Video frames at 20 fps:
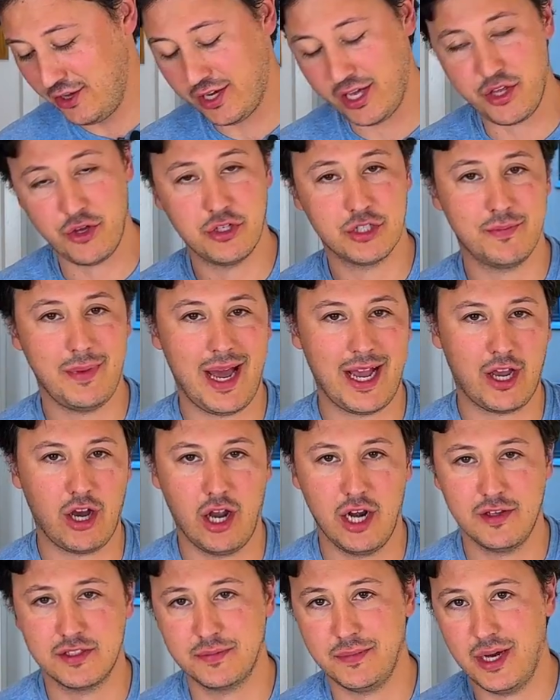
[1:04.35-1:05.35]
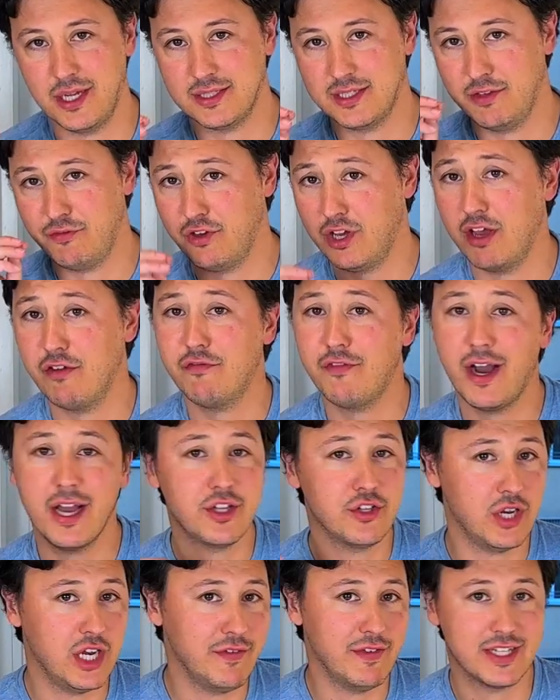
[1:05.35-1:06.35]
You can use black olives, but if you can
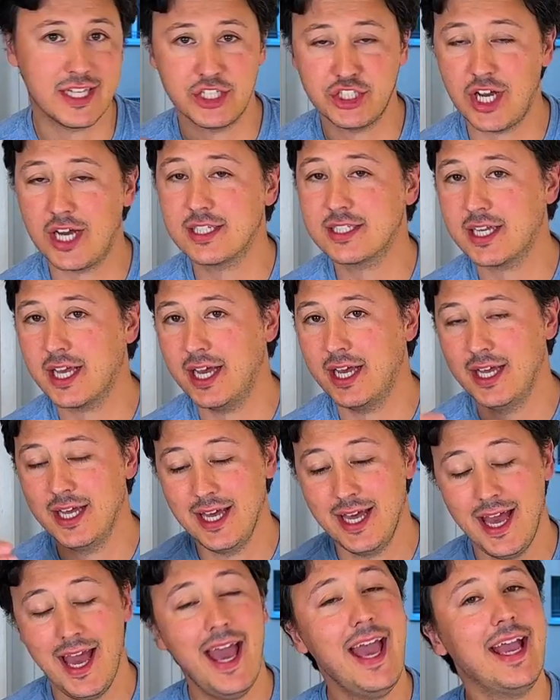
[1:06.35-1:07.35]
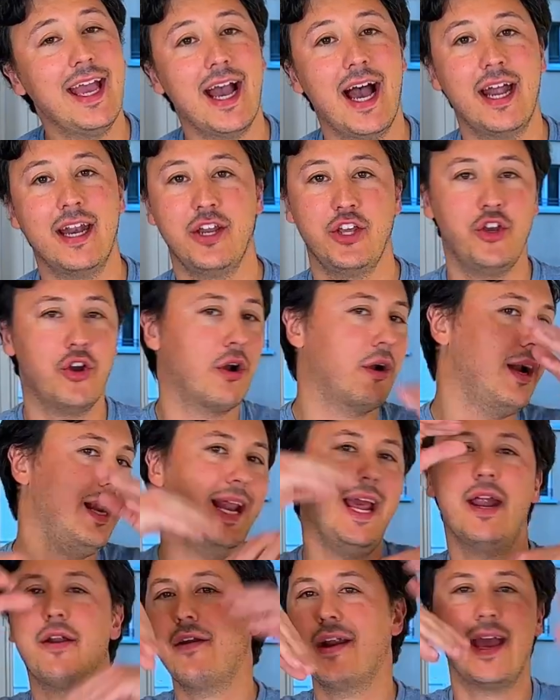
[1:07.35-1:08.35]
find olive taggiasche, again, you're
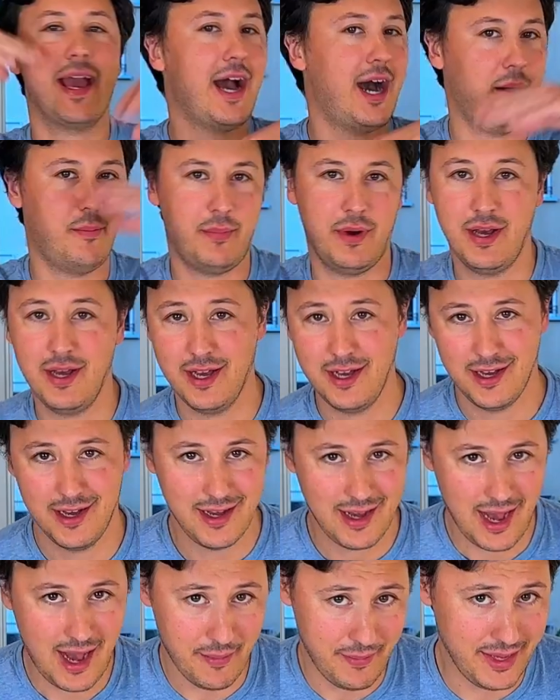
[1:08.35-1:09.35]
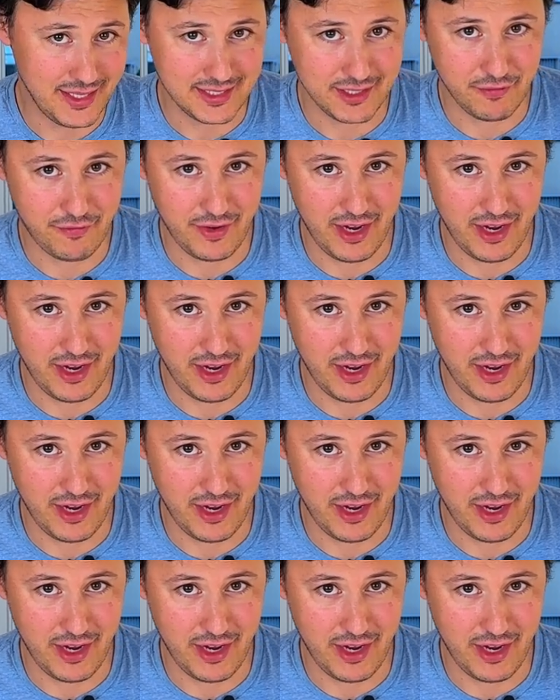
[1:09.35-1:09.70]
layering up amazing